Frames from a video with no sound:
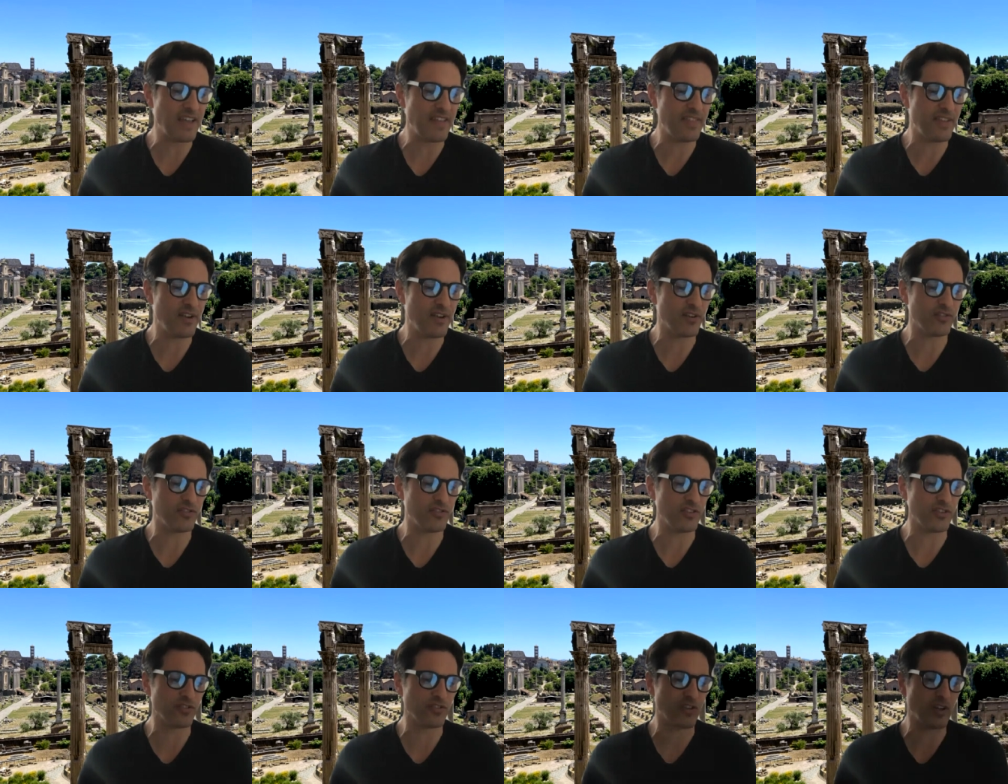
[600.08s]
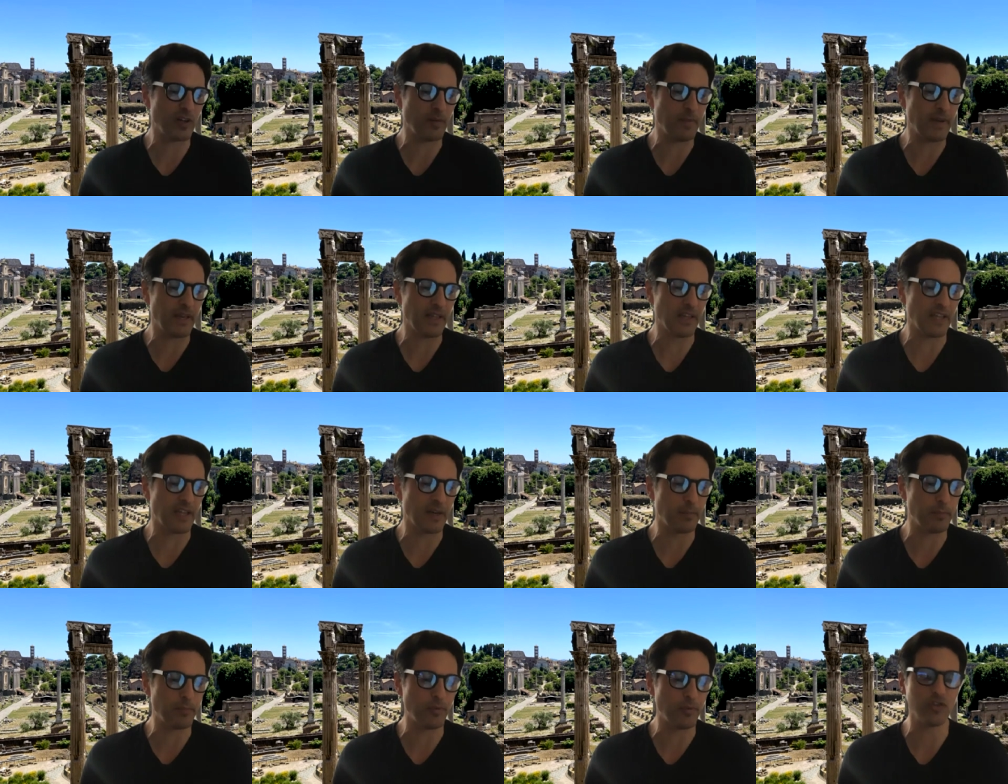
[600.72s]
there's just going to be a lot
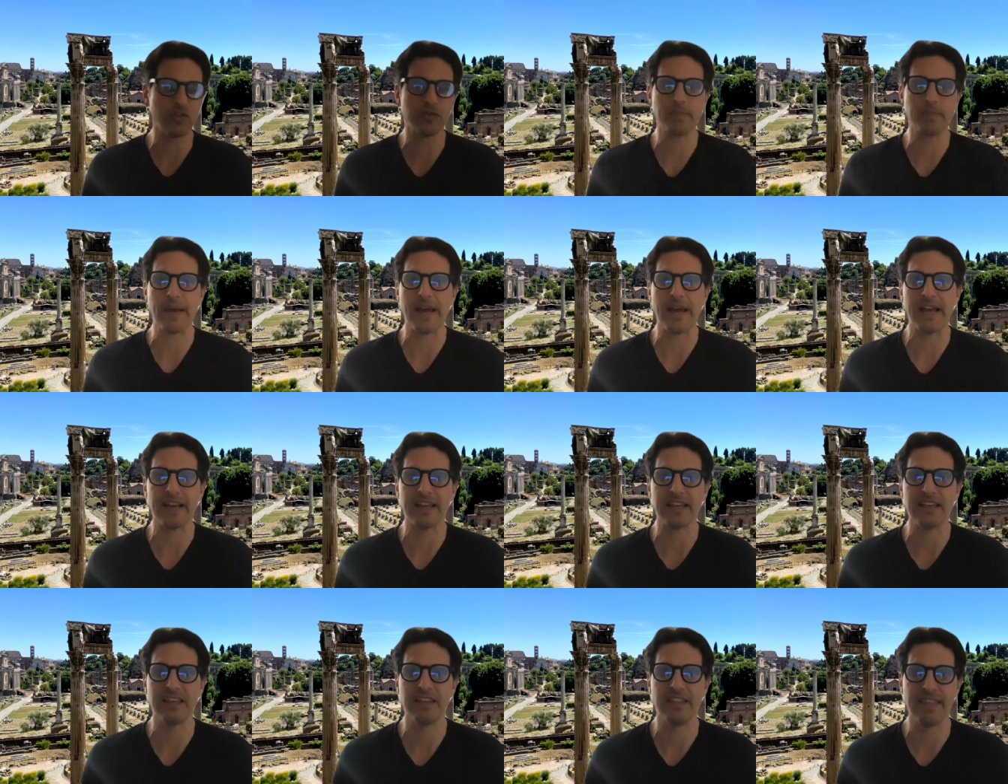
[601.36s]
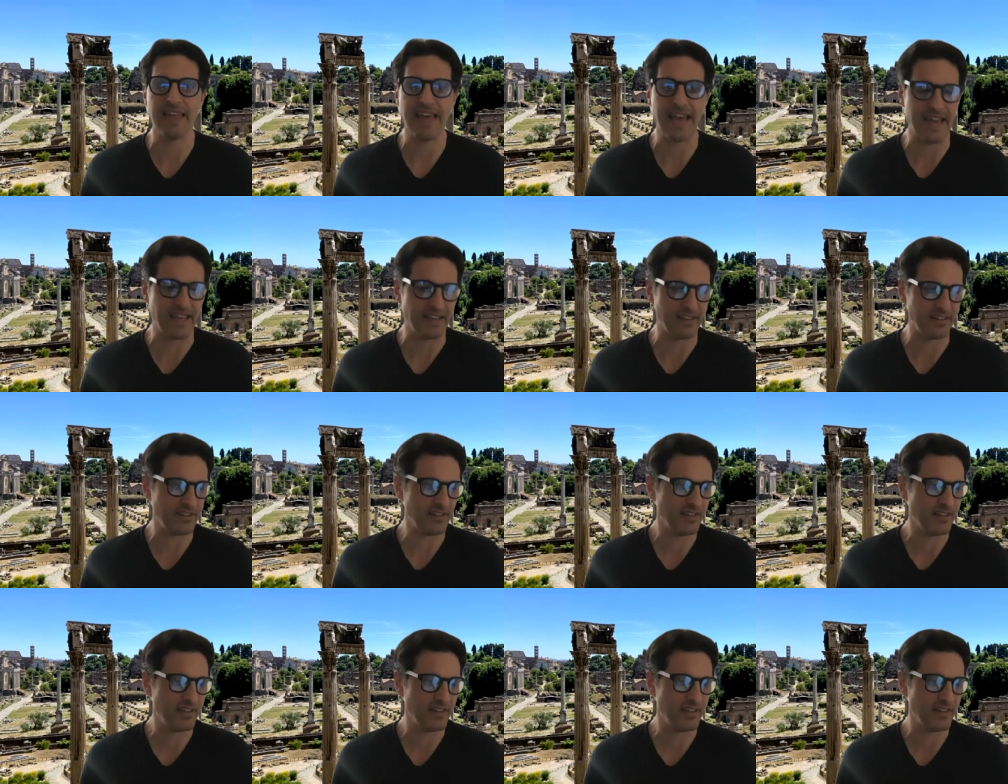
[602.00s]
of pushback in that.